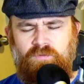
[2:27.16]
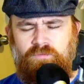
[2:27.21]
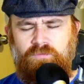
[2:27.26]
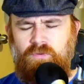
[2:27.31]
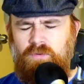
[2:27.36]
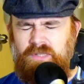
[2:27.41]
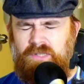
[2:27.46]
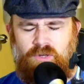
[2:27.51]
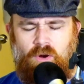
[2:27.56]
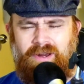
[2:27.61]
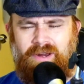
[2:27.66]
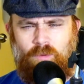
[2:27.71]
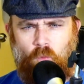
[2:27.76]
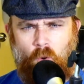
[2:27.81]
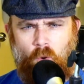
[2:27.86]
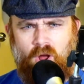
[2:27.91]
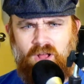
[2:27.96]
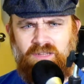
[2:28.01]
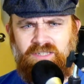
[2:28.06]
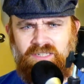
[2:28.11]
Sorry,
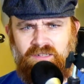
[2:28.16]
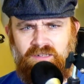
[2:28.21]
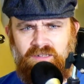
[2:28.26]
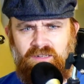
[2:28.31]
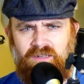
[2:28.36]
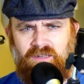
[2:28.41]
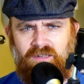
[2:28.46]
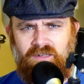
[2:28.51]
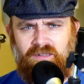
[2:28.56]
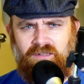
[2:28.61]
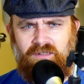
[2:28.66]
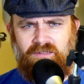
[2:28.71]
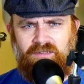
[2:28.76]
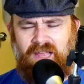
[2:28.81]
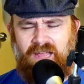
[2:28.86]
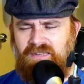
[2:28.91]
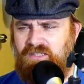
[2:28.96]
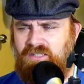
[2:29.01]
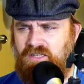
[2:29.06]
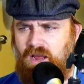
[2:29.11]
what?
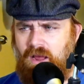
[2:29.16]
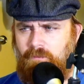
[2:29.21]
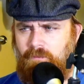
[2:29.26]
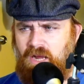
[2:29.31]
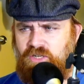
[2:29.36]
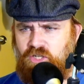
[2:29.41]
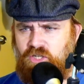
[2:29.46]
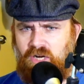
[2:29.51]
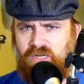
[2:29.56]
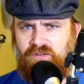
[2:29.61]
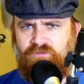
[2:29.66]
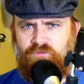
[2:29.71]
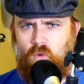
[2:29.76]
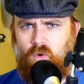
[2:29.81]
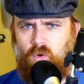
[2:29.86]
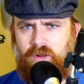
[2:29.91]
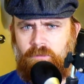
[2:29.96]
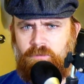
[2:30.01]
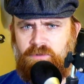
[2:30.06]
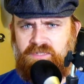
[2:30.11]
Last time I checked,
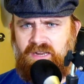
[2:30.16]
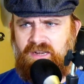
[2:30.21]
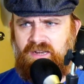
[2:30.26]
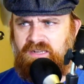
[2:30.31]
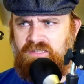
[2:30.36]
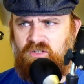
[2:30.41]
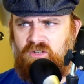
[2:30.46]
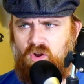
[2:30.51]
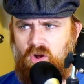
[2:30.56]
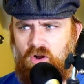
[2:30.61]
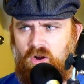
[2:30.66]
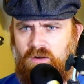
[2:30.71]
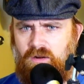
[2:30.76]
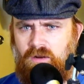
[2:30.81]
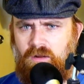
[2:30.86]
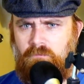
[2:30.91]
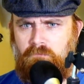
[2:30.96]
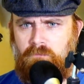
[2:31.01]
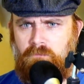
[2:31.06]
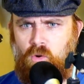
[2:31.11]
40% is
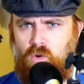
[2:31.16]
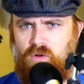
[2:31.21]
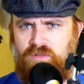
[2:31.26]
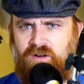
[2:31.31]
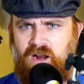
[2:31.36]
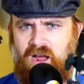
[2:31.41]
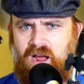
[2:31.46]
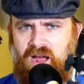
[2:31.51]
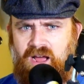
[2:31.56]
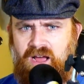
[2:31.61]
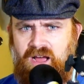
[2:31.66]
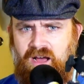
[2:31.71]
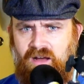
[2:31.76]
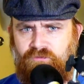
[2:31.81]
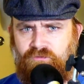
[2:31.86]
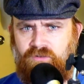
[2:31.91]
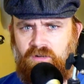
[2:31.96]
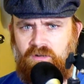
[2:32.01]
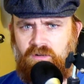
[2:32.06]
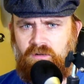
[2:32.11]
not more than
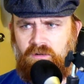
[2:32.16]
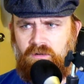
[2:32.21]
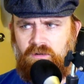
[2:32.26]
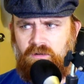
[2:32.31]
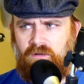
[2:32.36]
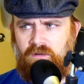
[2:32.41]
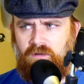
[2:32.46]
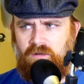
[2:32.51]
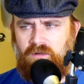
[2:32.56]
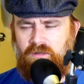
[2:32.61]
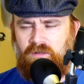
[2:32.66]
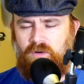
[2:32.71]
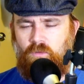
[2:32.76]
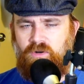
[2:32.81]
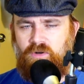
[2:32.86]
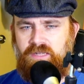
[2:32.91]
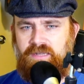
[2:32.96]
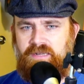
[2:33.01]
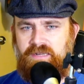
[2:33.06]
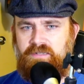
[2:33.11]
half. No
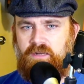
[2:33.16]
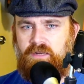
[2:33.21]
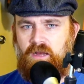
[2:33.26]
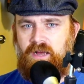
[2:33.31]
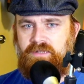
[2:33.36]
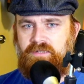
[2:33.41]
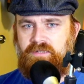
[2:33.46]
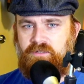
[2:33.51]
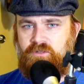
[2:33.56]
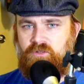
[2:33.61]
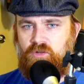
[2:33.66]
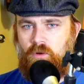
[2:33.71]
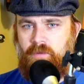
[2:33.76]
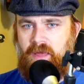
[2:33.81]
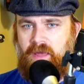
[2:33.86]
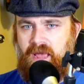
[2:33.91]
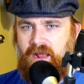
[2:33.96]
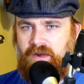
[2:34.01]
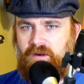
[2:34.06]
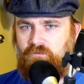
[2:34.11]
wonder these guys are so
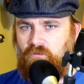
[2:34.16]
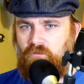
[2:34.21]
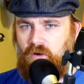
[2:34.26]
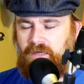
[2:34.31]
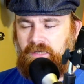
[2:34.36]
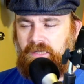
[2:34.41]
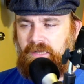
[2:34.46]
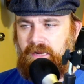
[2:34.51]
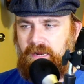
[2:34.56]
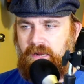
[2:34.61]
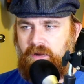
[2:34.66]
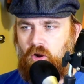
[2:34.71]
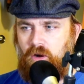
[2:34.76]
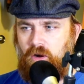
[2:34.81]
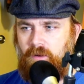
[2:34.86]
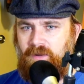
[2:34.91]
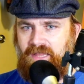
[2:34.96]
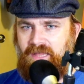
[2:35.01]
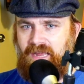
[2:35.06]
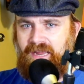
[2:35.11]
bad at running the
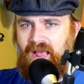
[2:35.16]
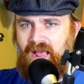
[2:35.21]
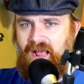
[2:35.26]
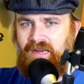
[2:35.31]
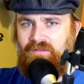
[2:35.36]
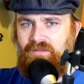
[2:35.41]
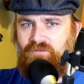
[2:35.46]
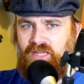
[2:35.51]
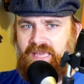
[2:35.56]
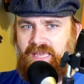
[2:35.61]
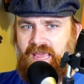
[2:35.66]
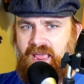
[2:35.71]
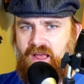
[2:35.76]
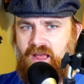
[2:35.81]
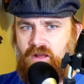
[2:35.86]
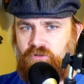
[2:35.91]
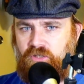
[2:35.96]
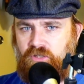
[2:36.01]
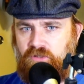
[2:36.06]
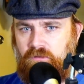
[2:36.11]
economy. They can't even
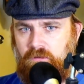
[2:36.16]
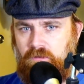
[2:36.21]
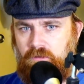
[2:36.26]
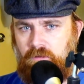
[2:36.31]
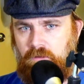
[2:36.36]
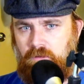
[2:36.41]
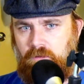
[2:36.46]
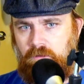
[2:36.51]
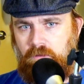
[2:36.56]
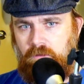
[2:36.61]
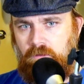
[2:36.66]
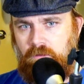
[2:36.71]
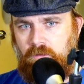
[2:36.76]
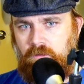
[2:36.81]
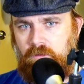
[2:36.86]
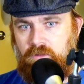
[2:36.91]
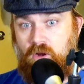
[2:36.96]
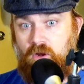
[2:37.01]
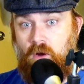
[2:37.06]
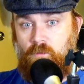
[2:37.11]
count.
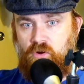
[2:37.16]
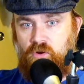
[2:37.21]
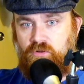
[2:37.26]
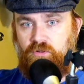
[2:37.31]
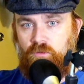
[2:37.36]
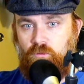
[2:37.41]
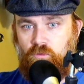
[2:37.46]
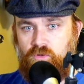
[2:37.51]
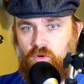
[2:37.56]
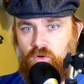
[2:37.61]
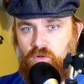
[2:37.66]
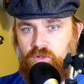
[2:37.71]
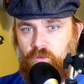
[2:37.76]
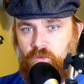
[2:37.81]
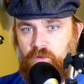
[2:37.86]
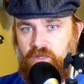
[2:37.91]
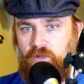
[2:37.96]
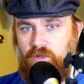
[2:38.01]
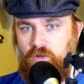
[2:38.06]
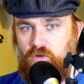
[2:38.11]
Scott Morrison was
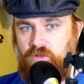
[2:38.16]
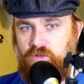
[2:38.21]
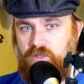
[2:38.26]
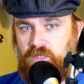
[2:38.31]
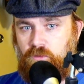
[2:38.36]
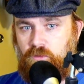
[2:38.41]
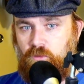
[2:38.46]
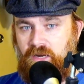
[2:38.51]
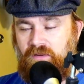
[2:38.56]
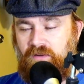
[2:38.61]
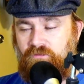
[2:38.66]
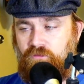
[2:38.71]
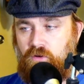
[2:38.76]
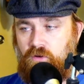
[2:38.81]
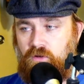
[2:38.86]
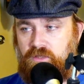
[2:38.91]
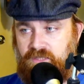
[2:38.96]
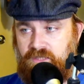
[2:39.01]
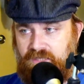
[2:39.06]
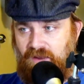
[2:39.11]
also in the news this week
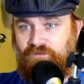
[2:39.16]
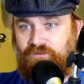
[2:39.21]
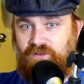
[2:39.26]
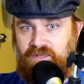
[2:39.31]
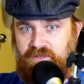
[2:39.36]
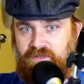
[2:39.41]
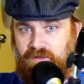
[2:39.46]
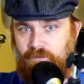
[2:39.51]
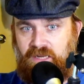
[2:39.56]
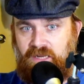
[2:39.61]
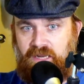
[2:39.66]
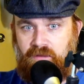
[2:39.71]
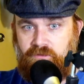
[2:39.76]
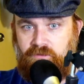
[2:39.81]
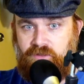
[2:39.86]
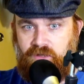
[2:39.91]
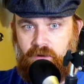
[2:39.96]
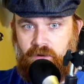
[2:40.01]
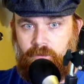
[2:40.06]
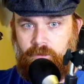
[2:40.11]
for stuffing something else